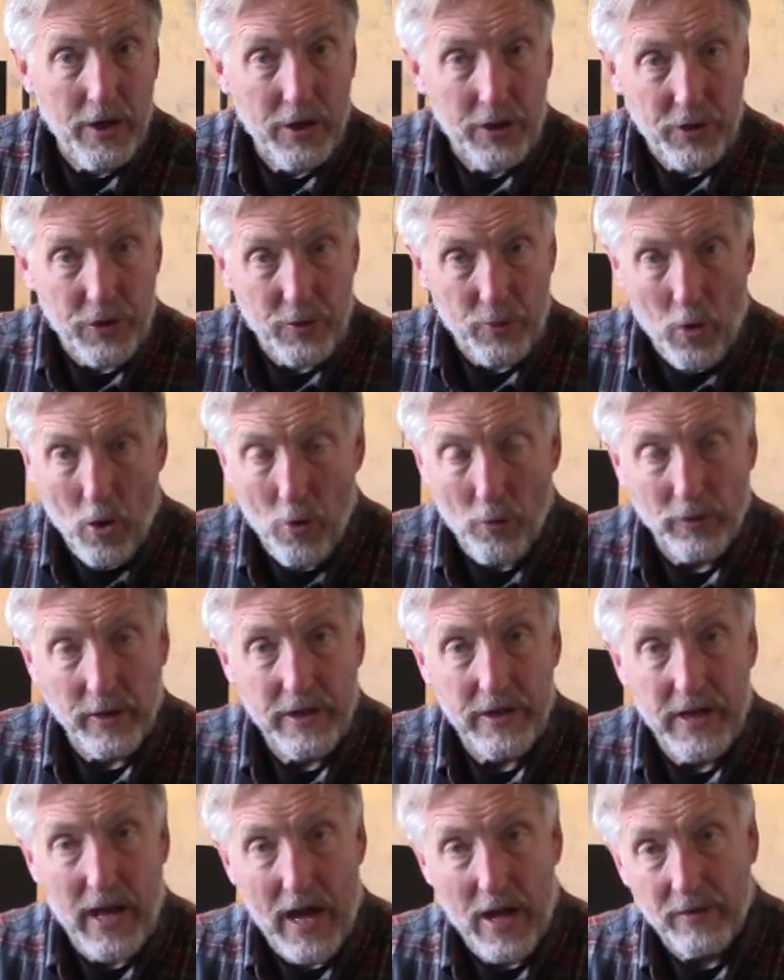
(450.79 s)
You hold
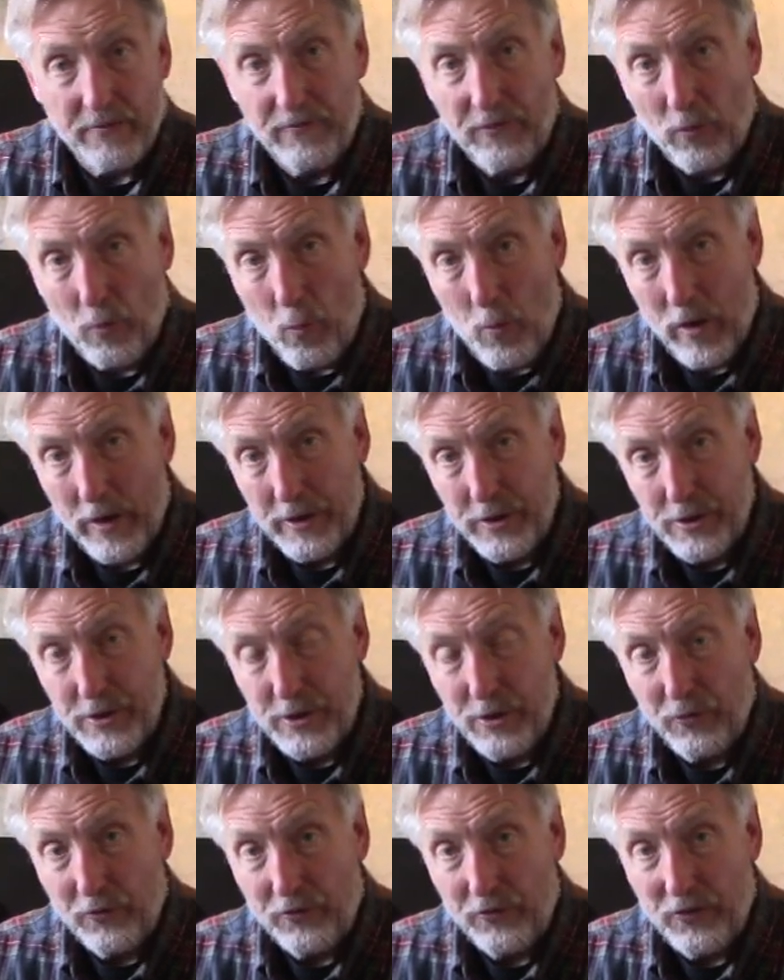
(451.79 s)
it down for 1 or
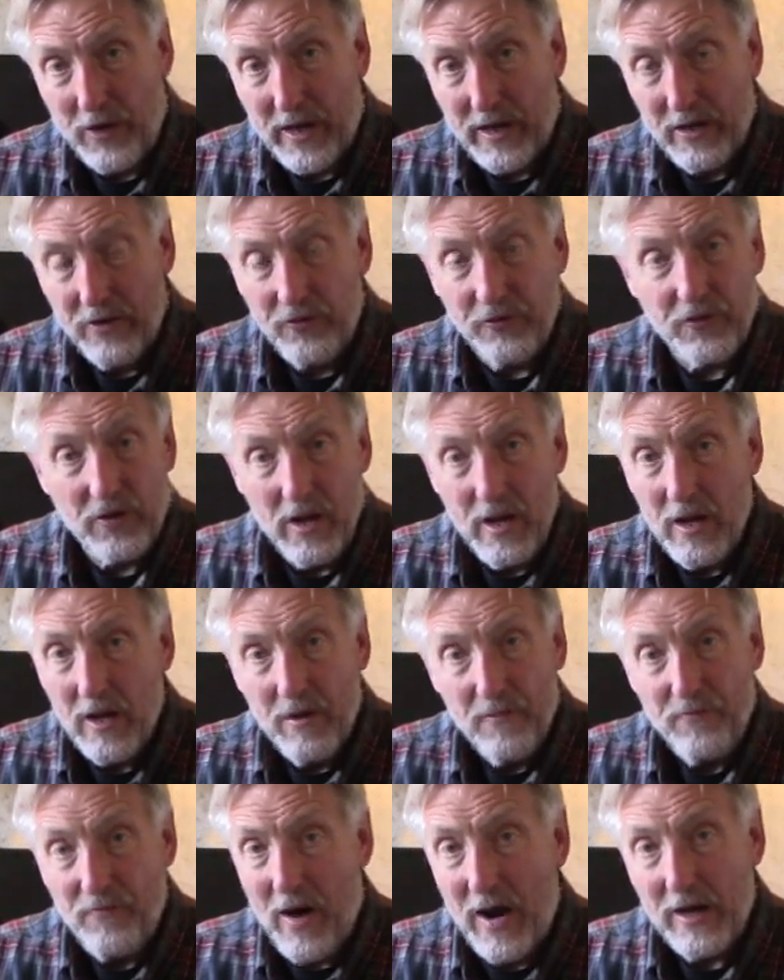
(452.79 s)
2 seconds,
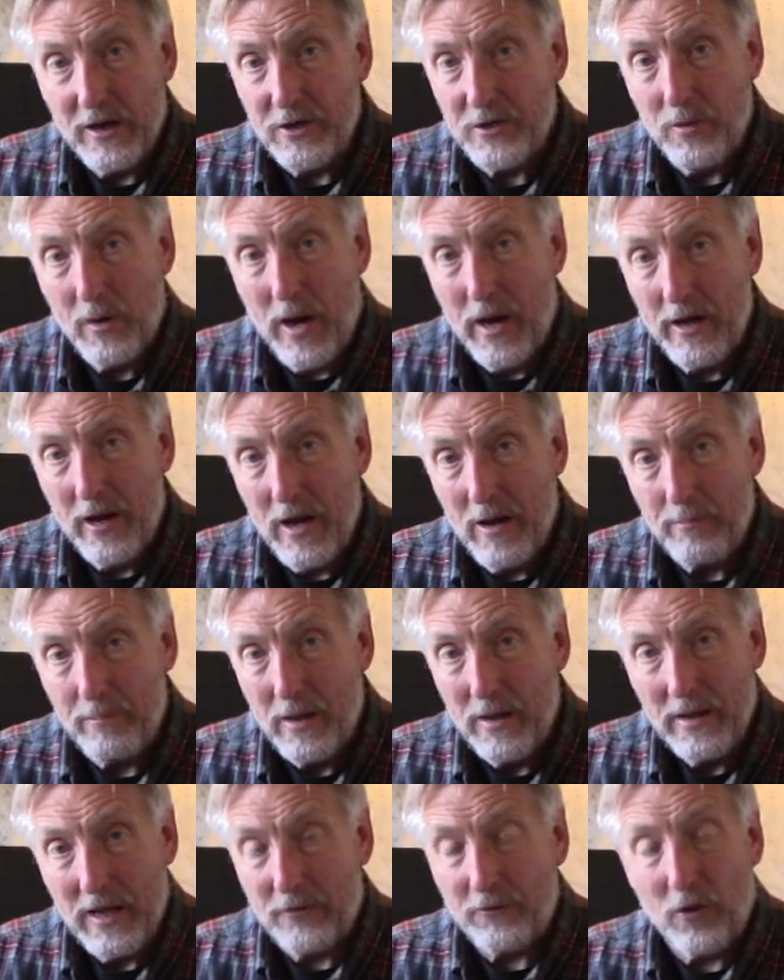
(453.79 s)
fires right up.
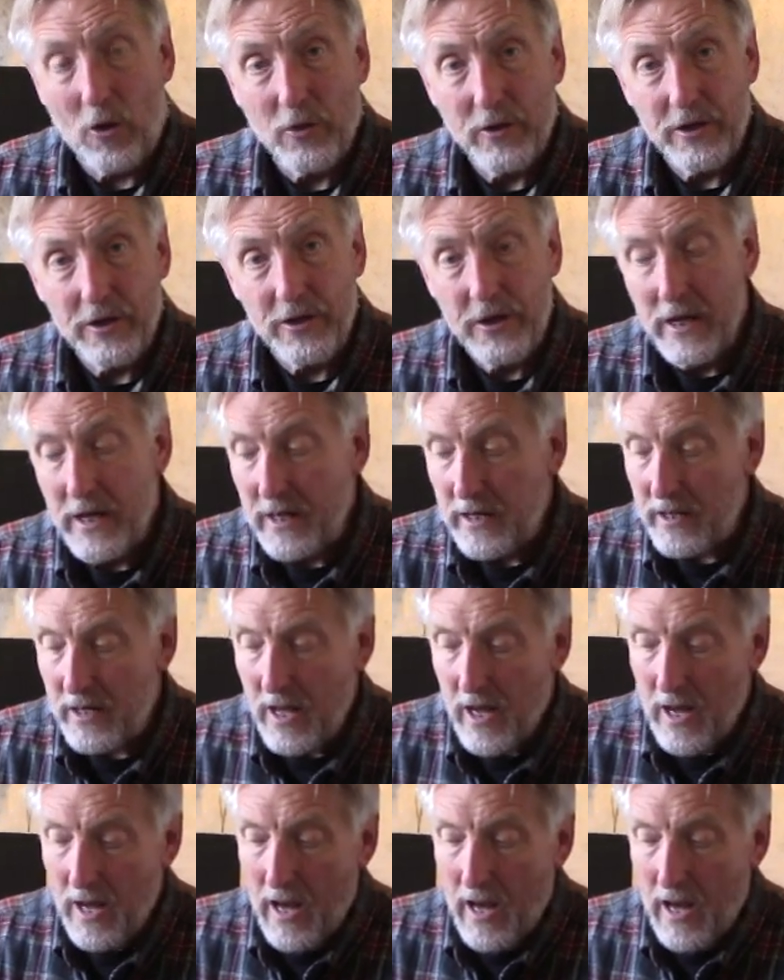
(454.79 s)
That's all you need.